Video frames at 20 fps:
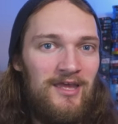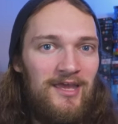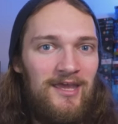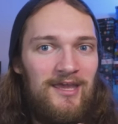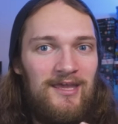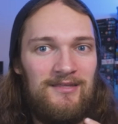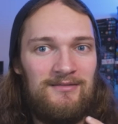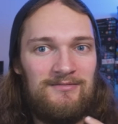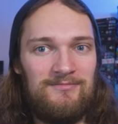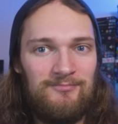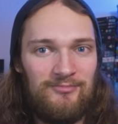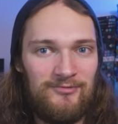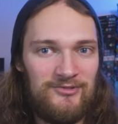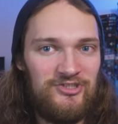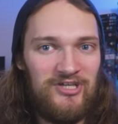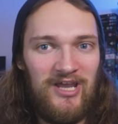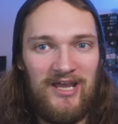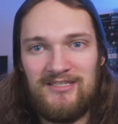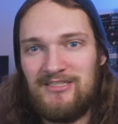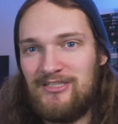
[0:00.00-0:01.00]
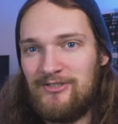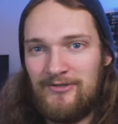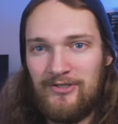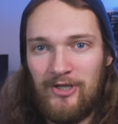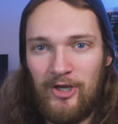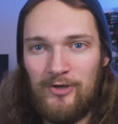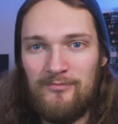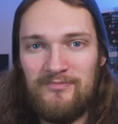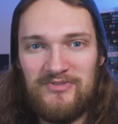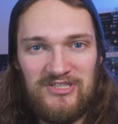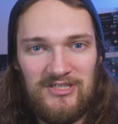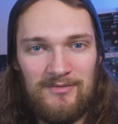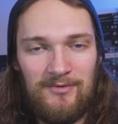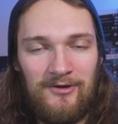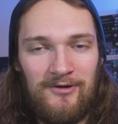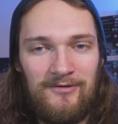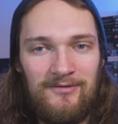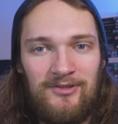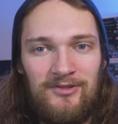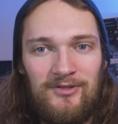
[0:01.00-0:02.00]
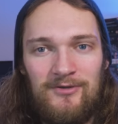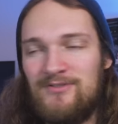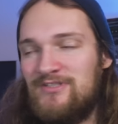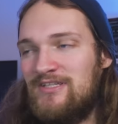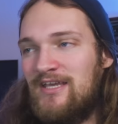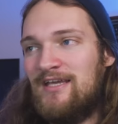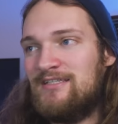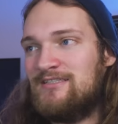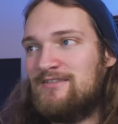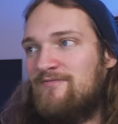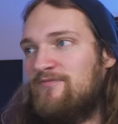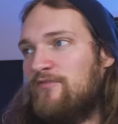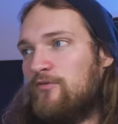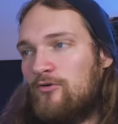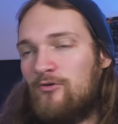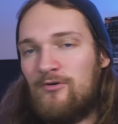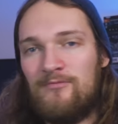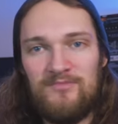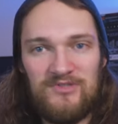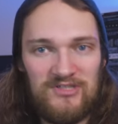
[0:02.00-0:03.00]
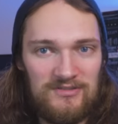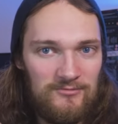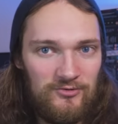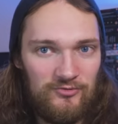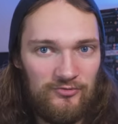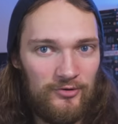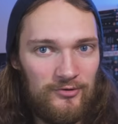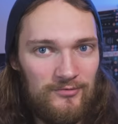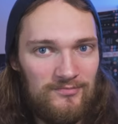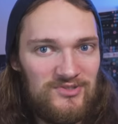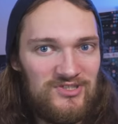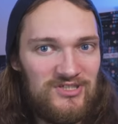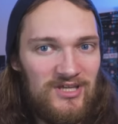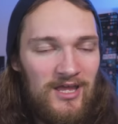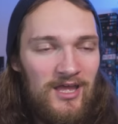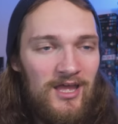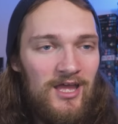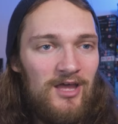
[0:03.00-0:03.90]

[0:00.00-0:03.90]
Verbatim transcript: in projector and home cinema enthusiast forums and groups,